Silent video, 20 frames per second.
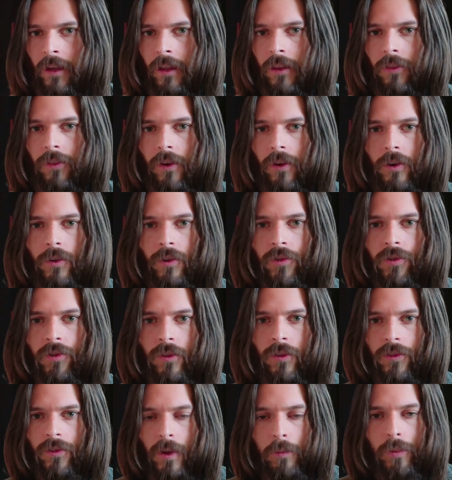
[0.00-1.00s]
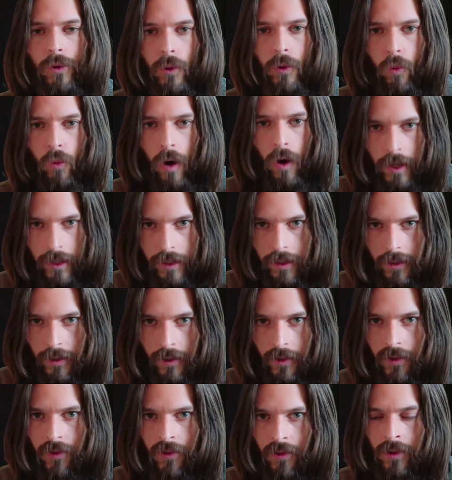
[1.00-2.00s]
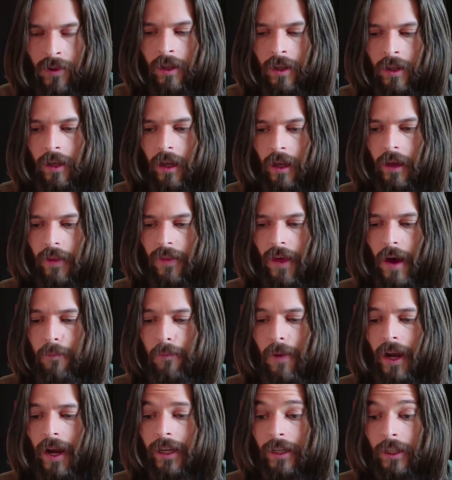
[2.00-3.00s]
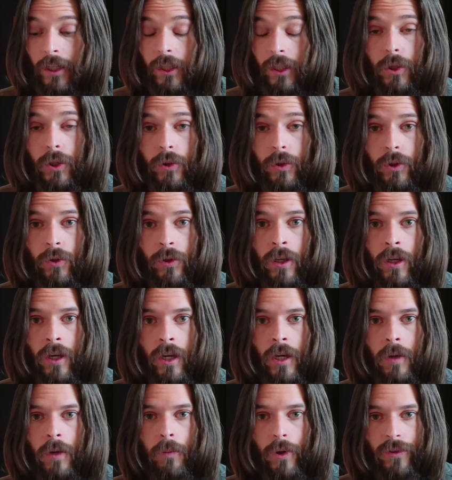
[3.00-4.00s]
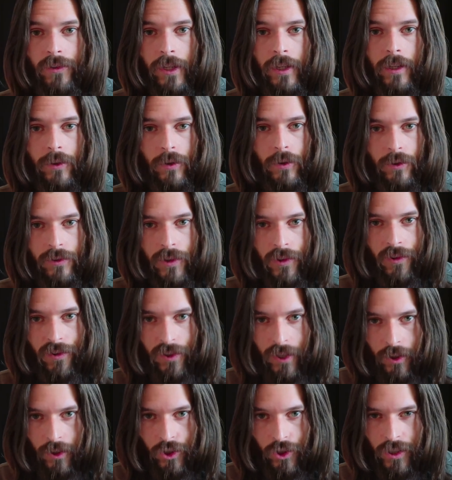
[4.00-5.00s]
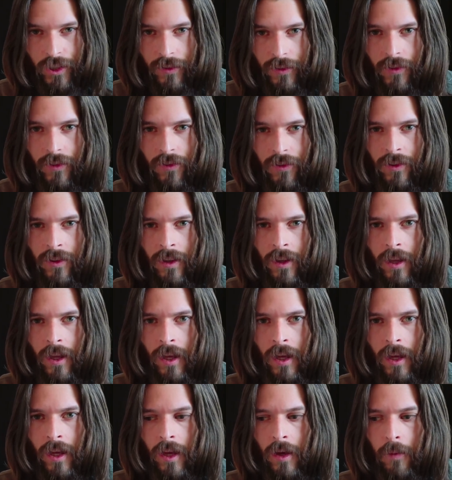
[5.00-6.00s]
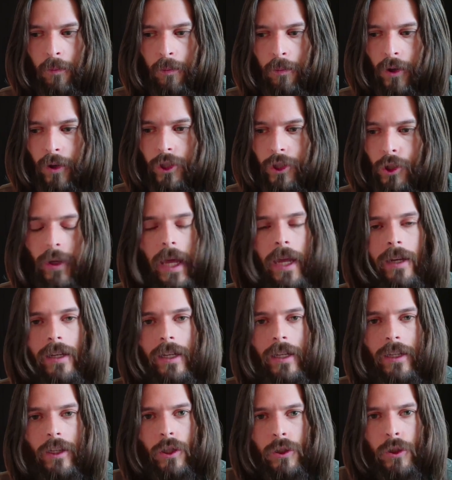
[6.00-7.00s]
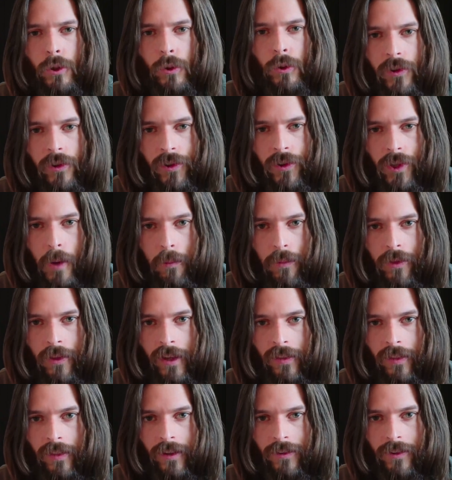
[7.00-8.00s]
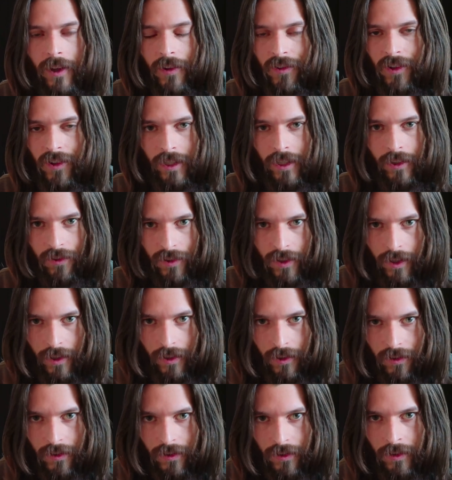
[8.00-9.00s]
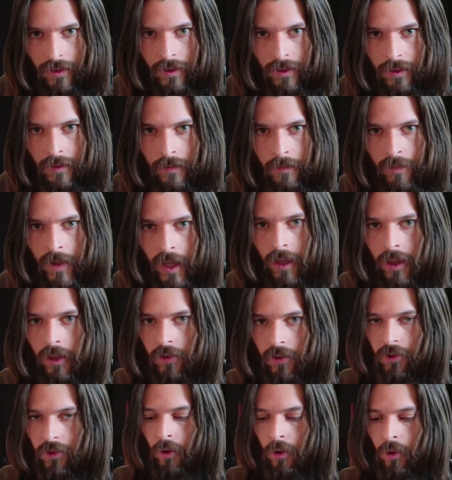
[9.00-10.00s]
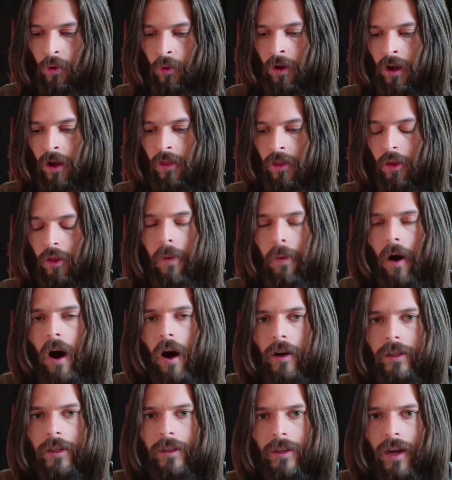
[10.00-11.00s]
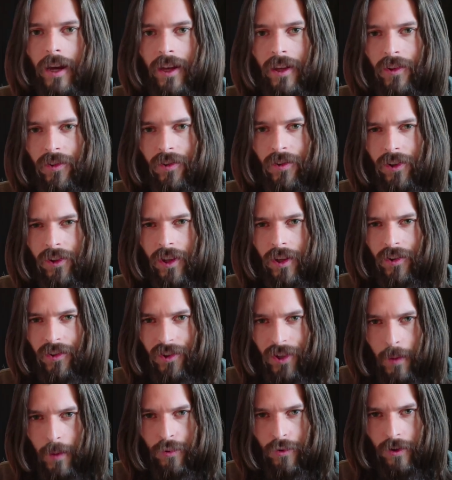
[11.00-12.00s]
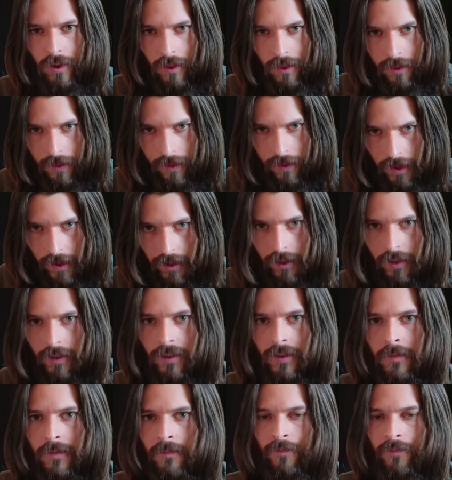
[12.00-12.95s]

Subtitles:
There's simply what is, and that might include particular distinctions, but you can't include something that doesn't exist. So the body as a separate thing,